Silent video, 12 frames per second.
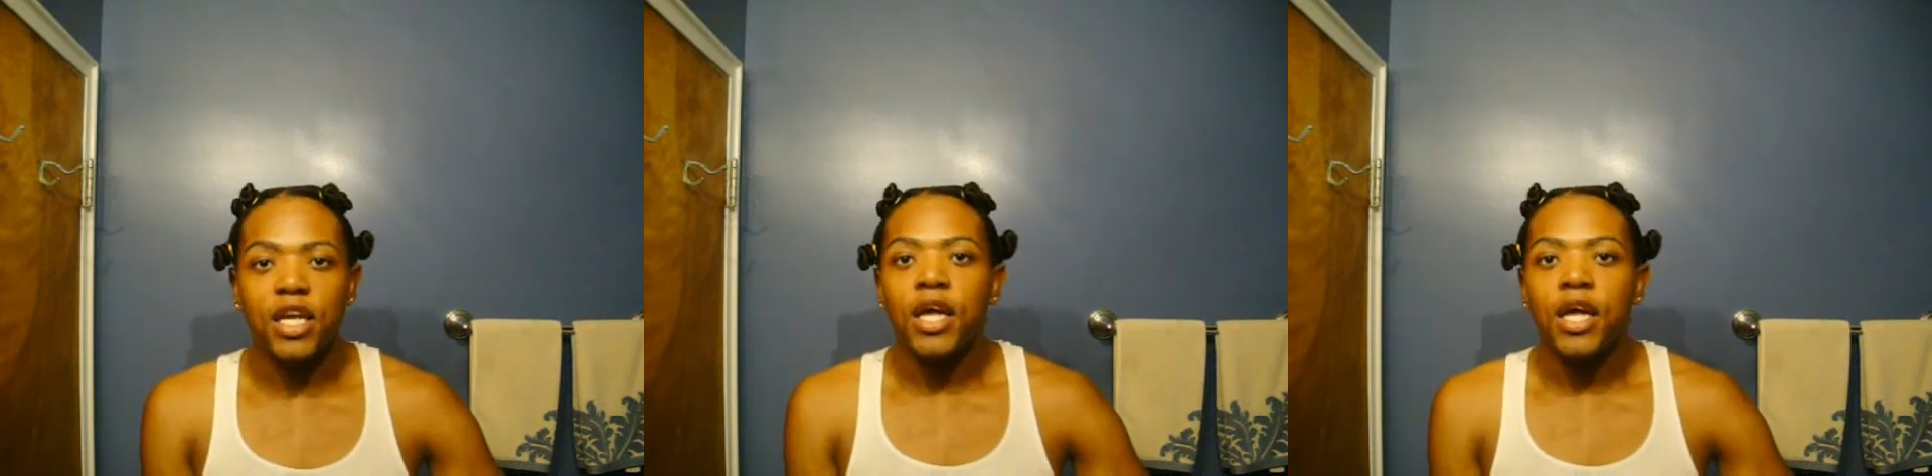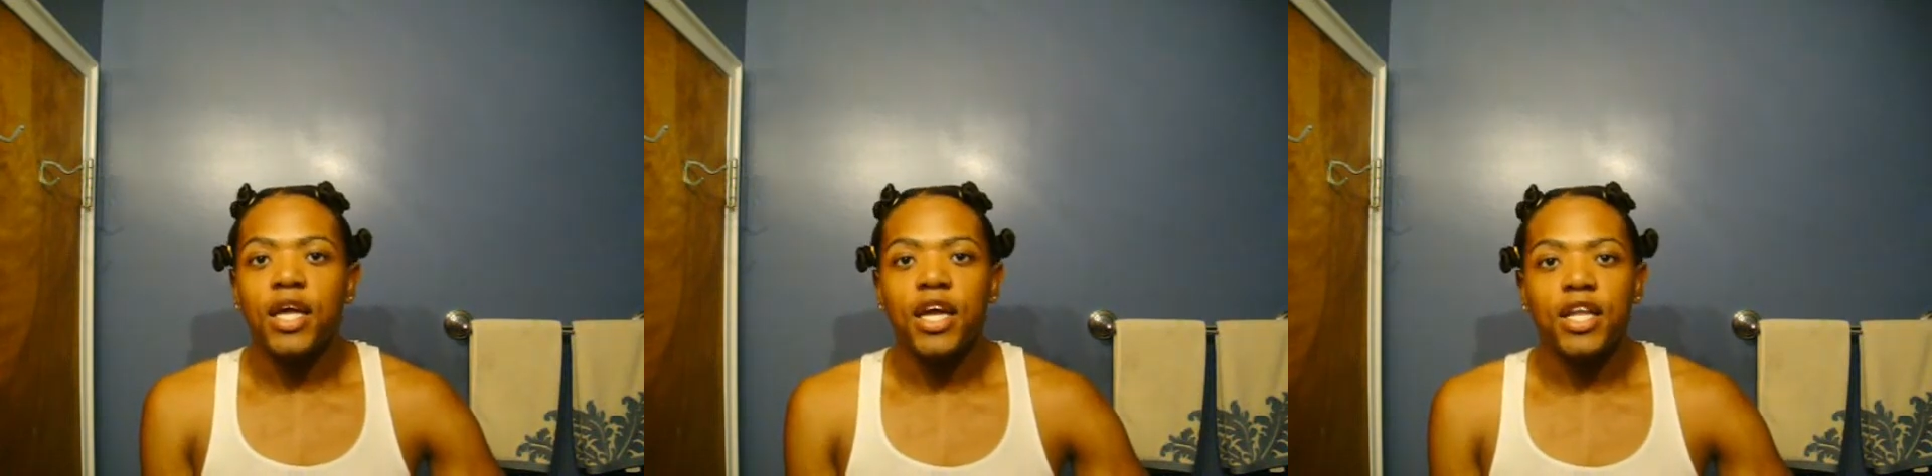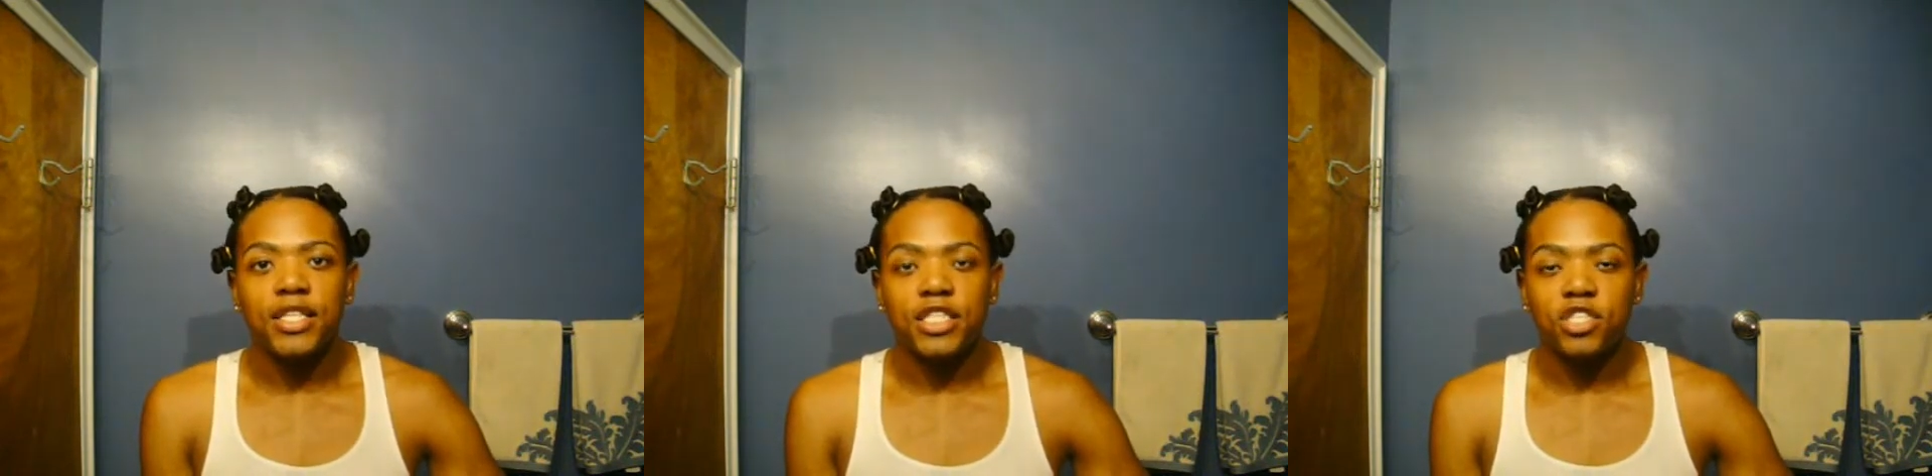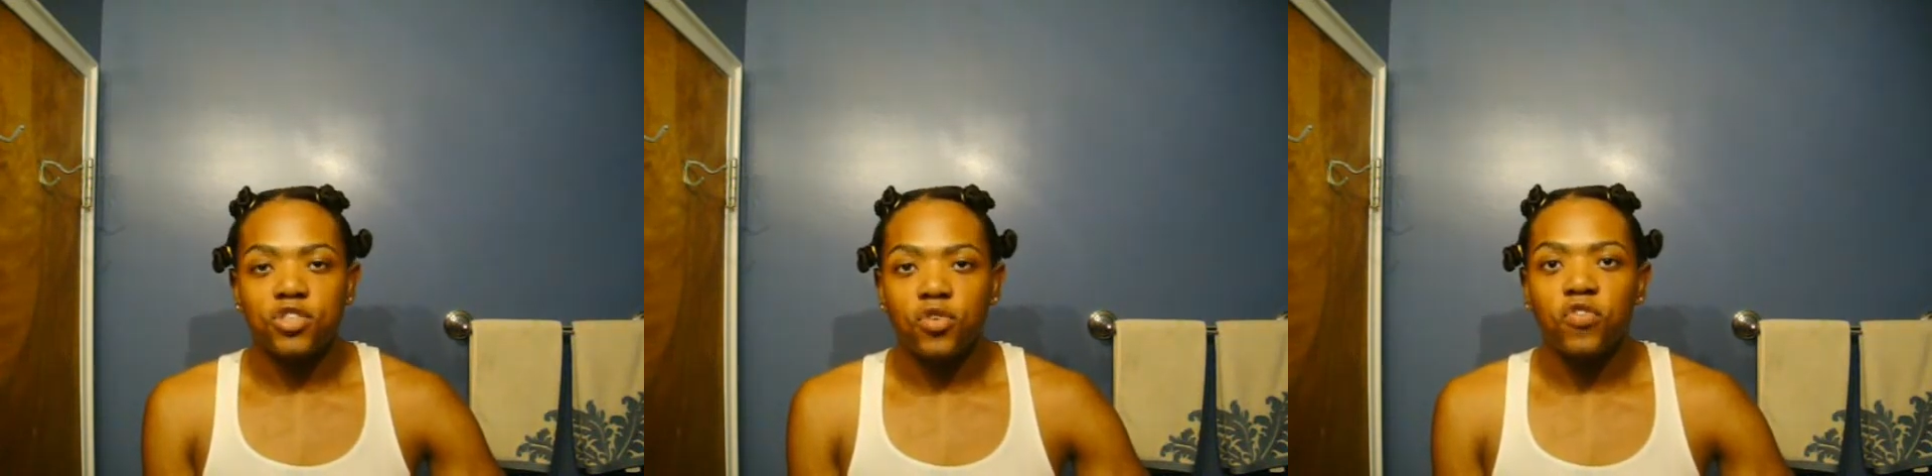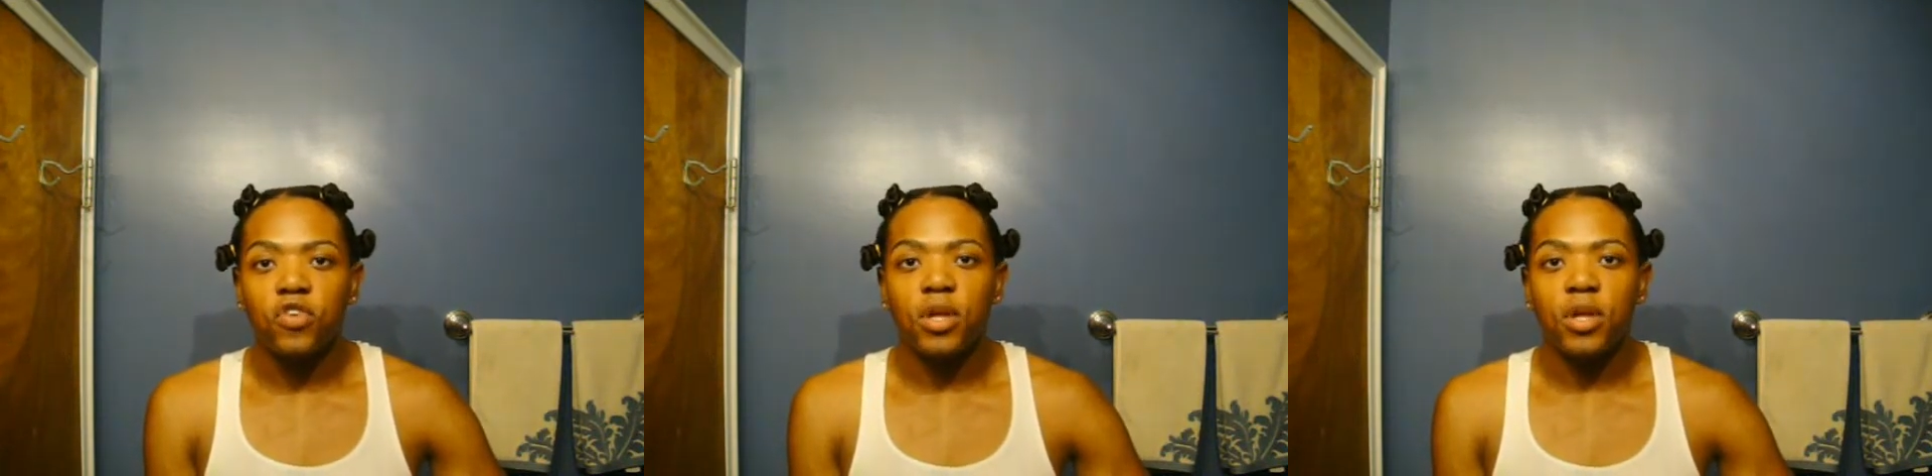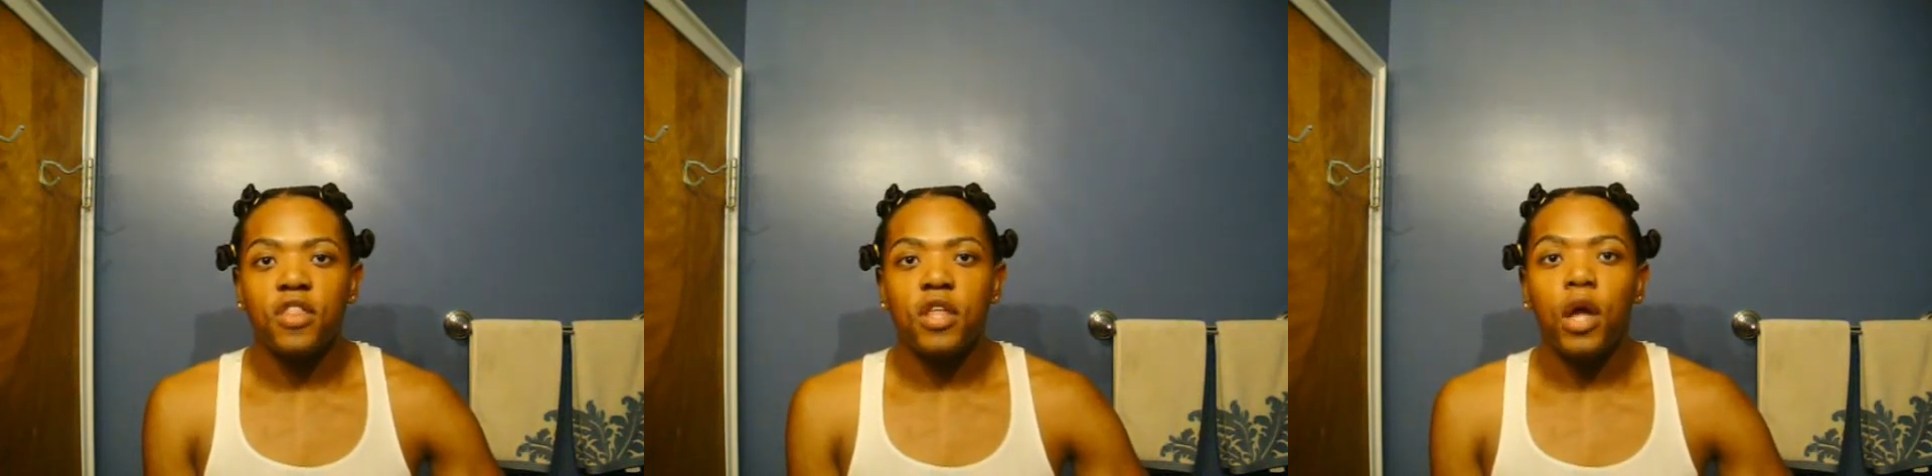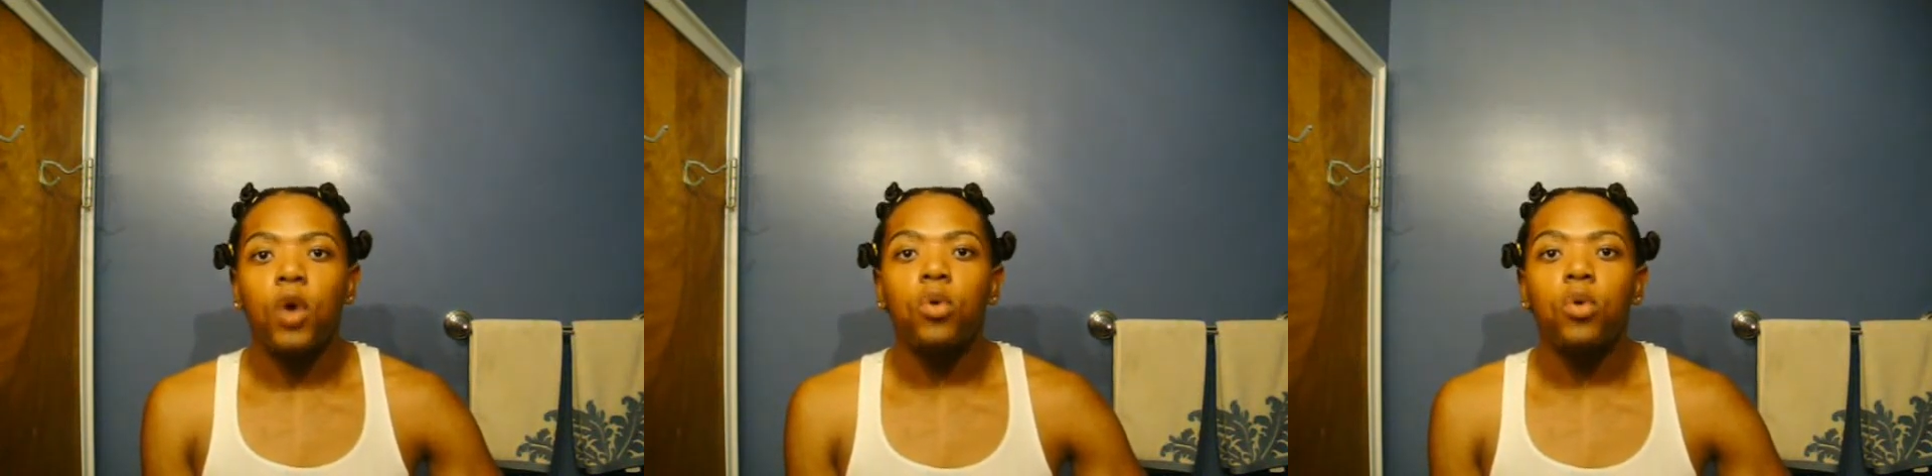It is truthfully the